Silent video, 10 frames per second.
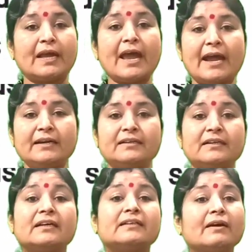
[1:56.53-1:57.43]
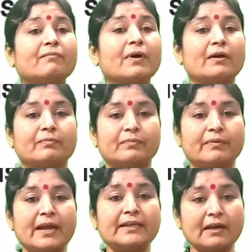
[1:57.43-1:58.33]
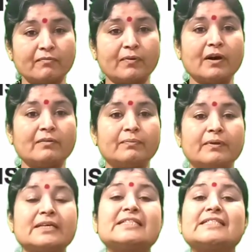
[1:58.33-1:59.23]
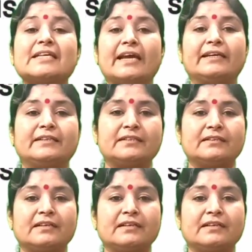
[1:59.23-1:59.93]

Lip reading: And the verb said